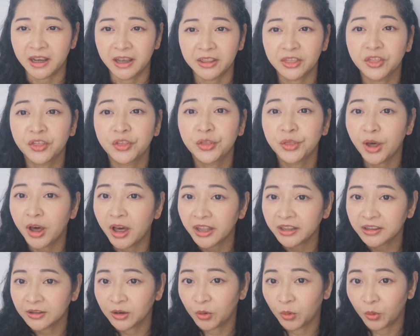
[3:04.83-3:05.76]
I
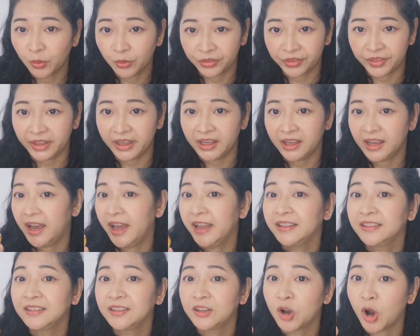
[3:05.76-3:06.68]
thought the whole thing
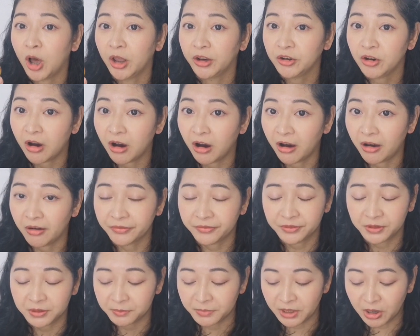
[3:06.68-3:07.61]
had gone
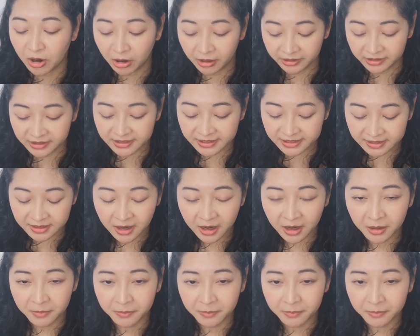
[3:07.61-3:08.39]
off, to be honest,